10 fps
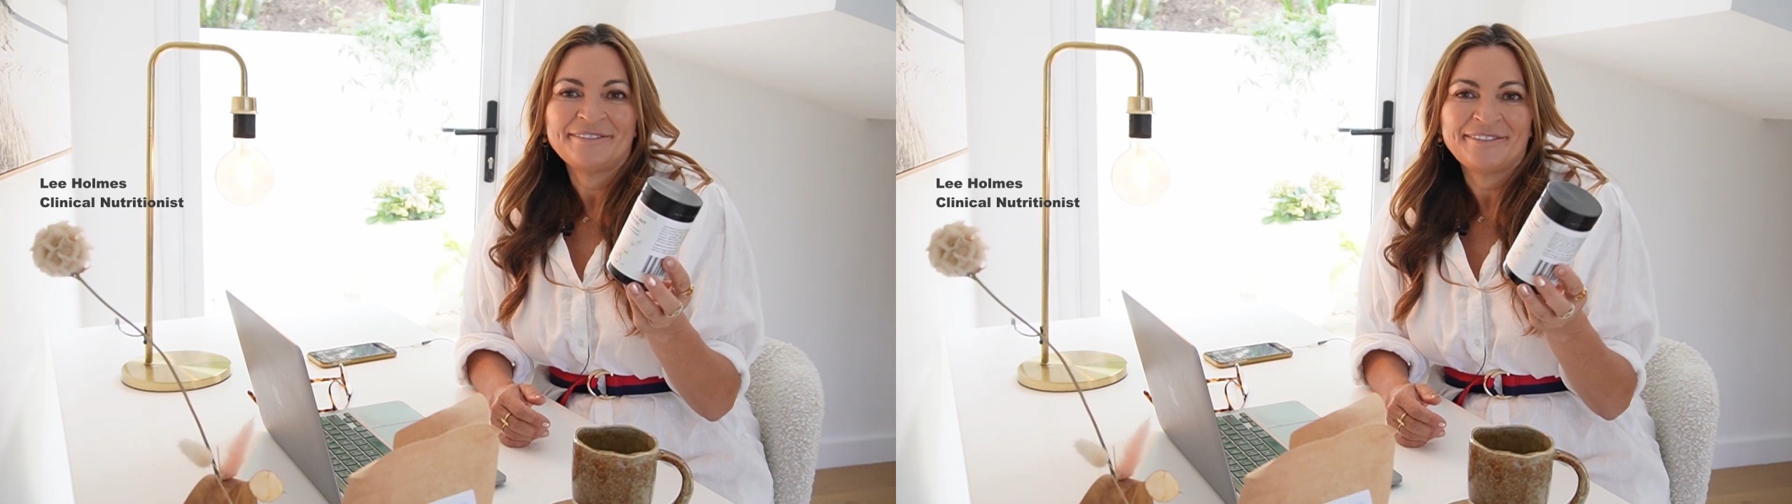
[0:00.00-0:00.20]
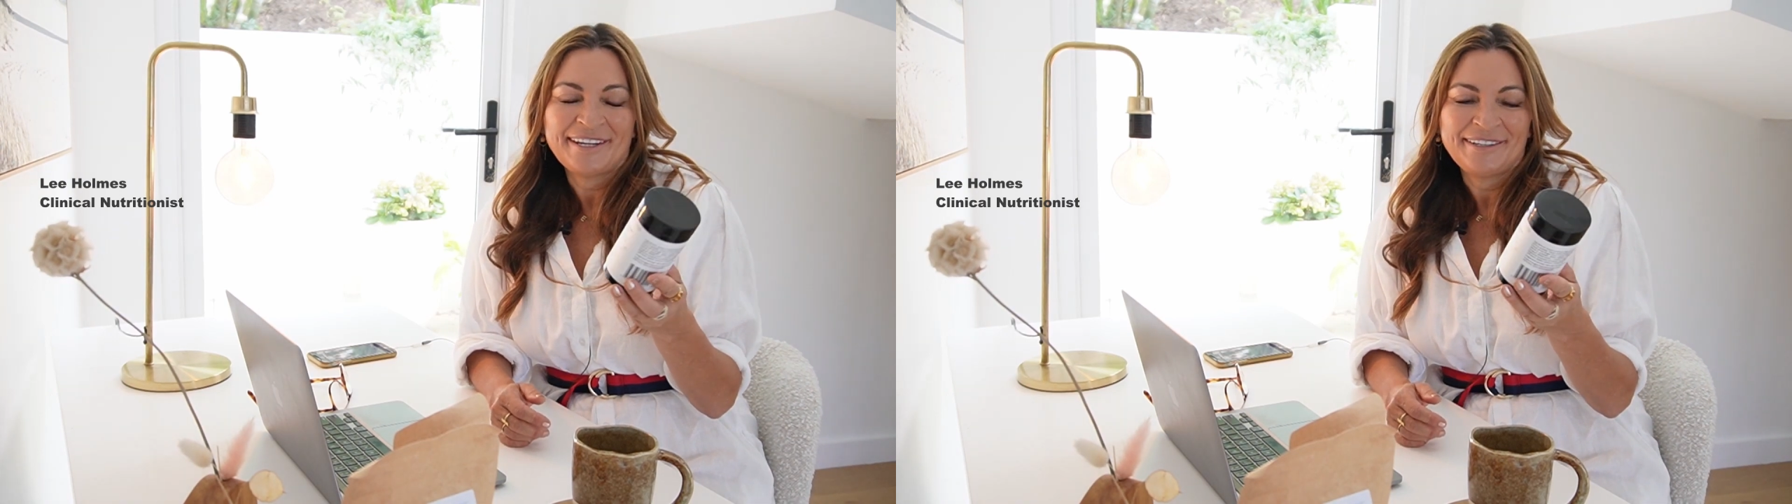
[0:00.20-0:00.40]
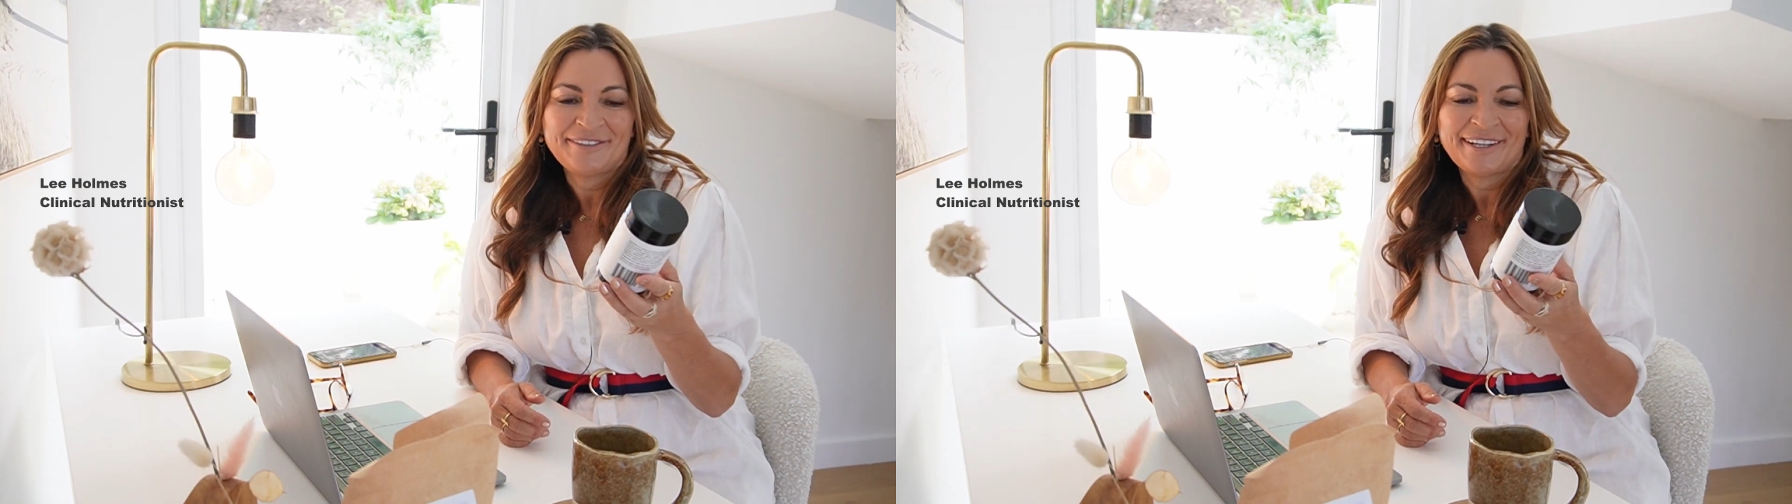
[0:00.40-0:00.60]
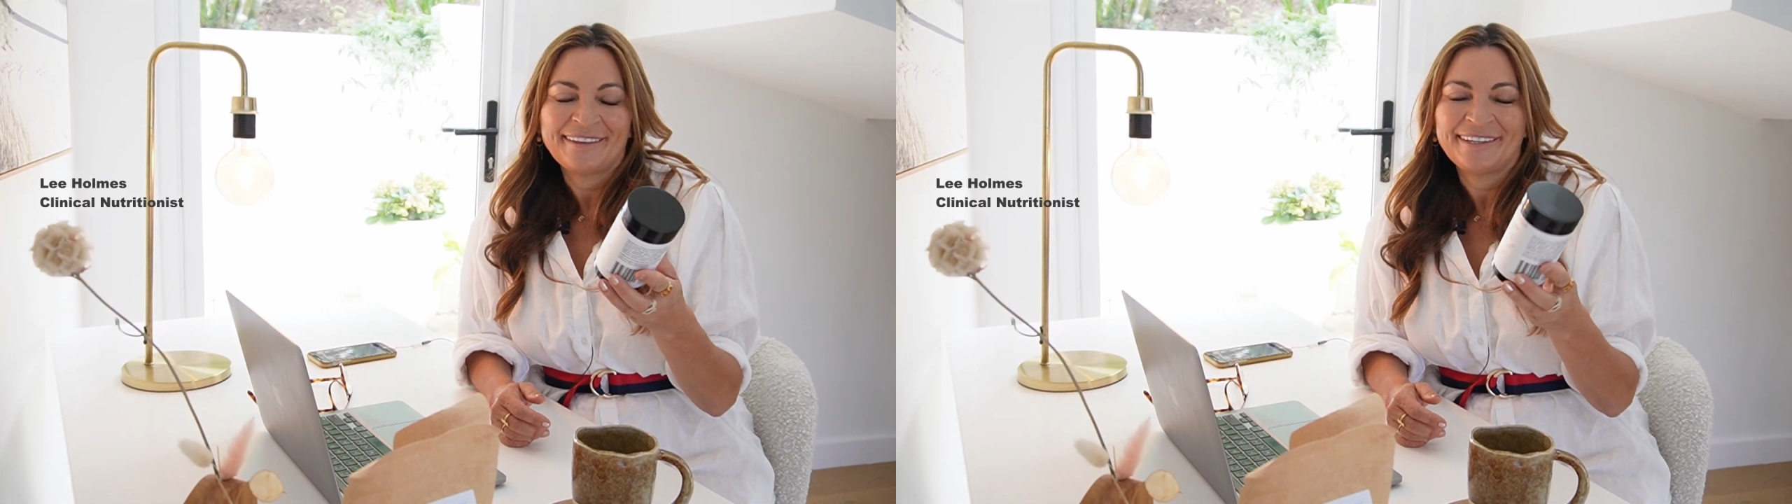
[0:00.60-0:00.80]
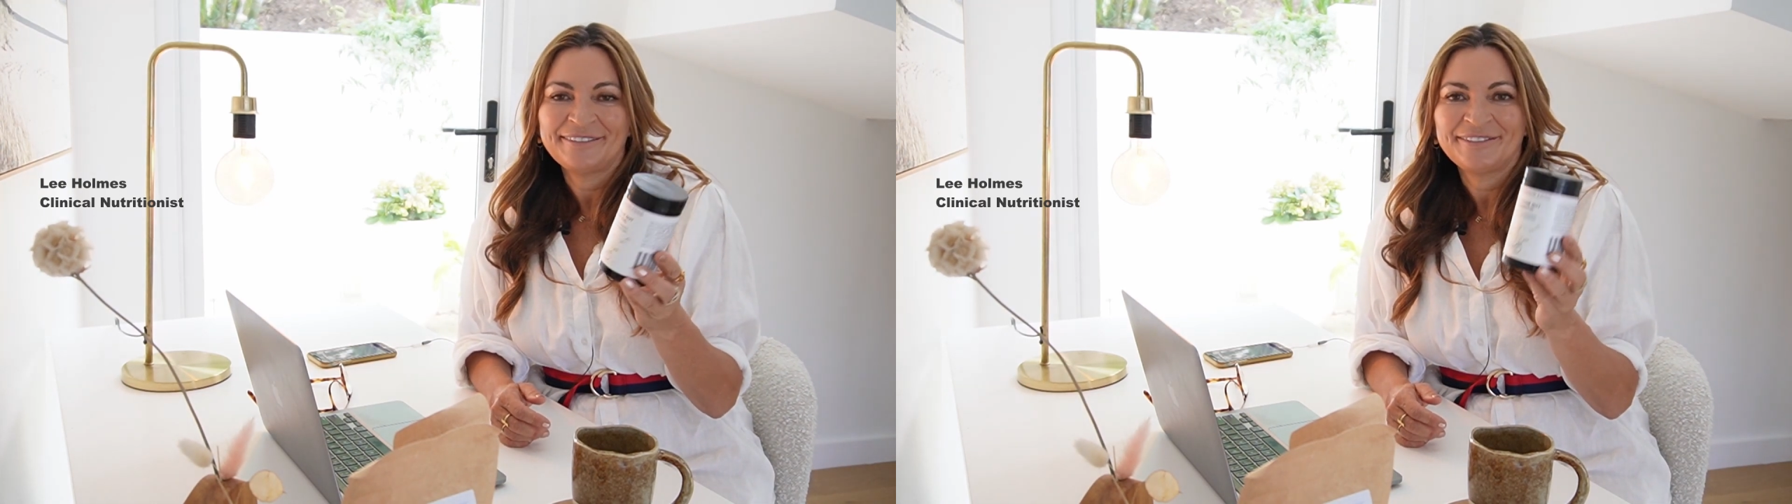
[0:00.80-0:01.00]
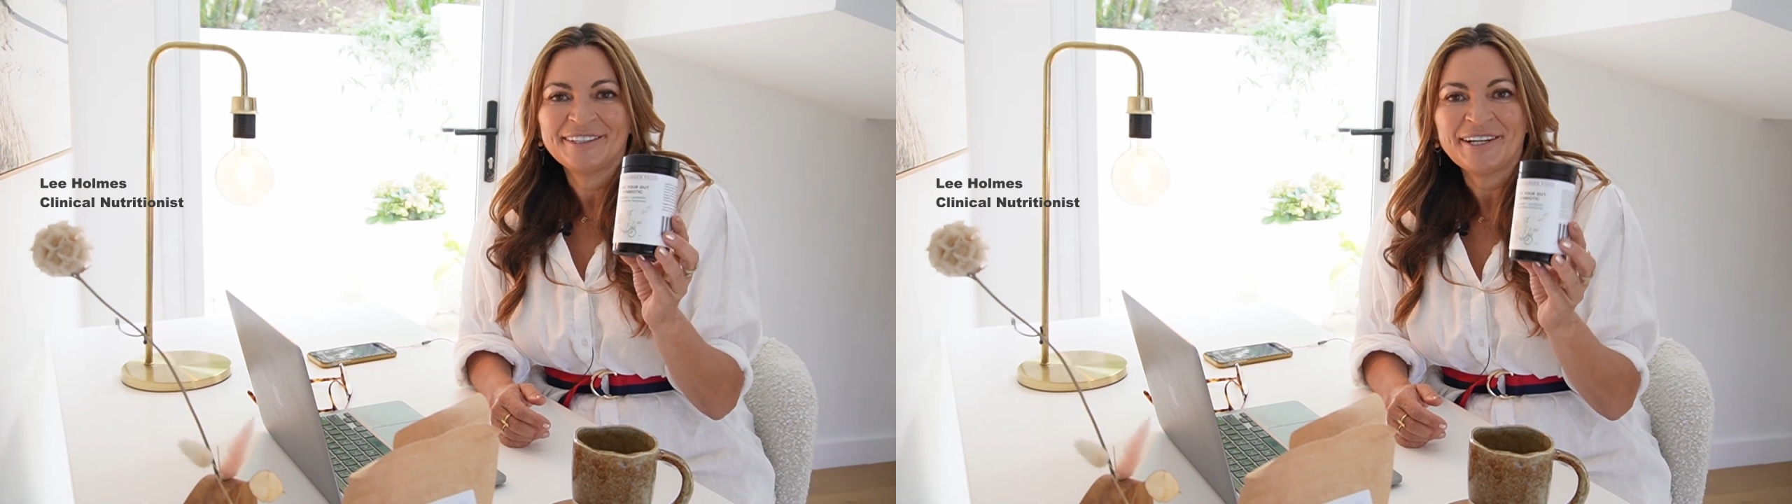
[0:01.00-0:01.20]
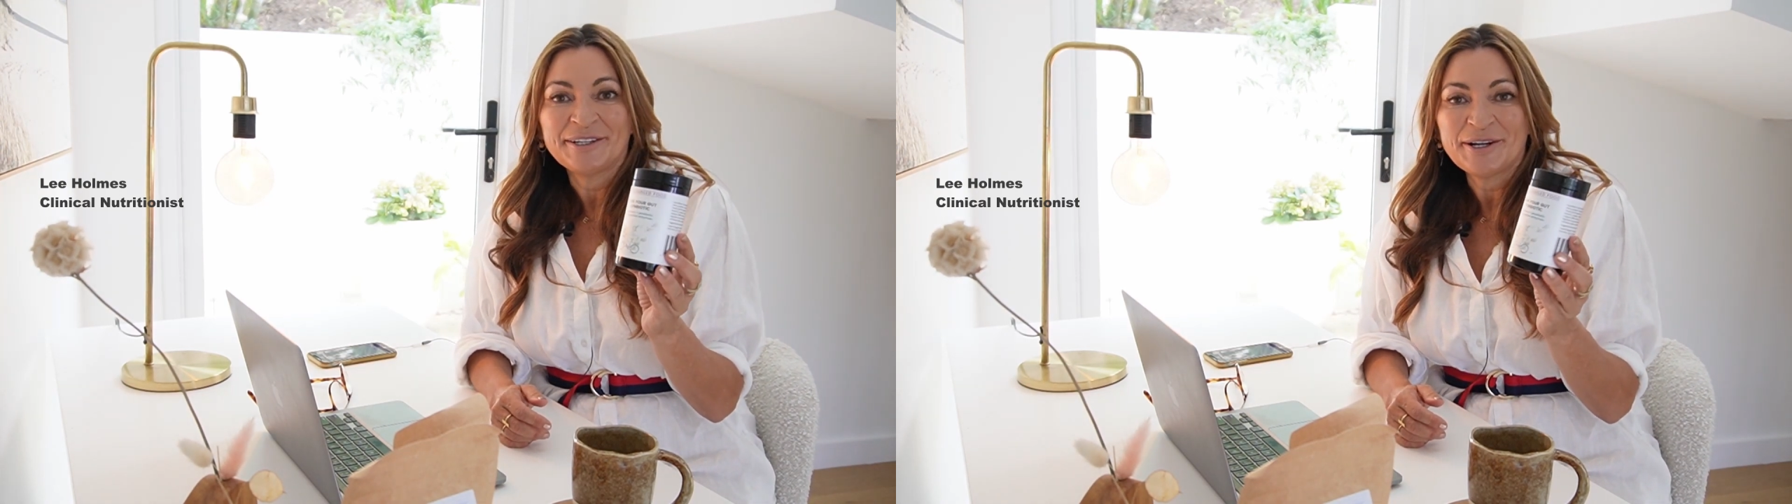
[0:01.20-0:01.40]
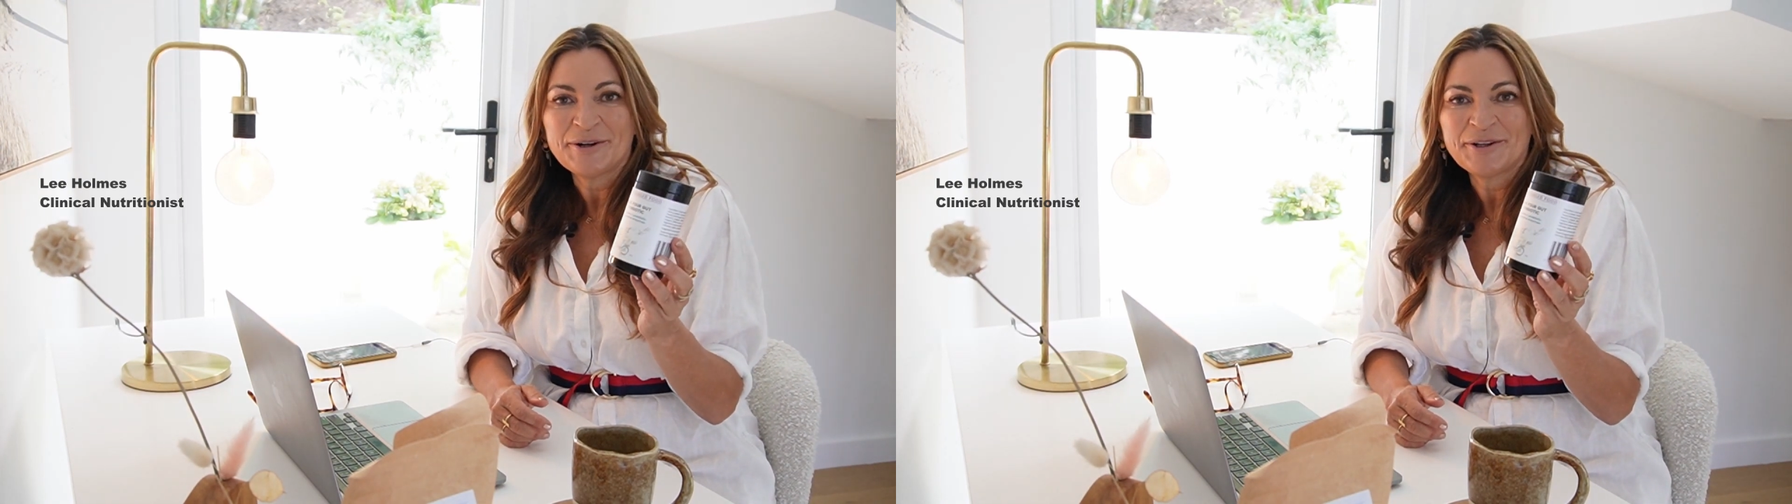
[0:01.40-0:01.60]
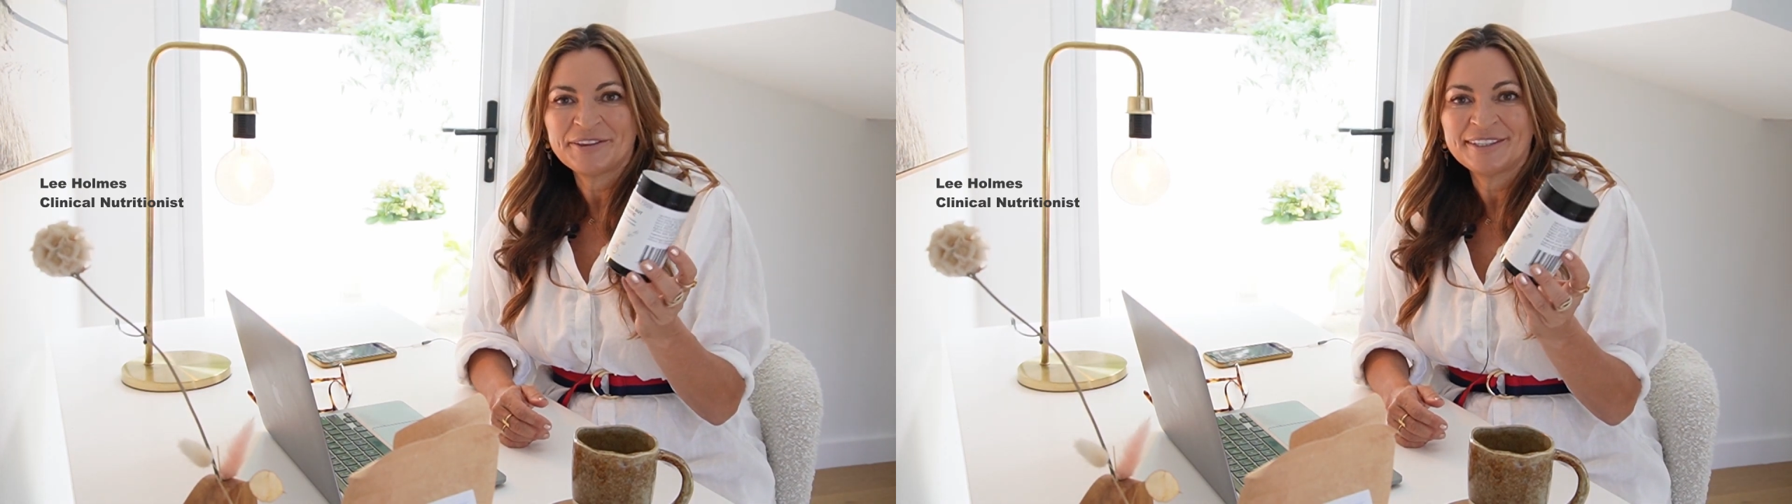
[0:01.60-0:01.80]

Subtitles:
favorite thing for gut health.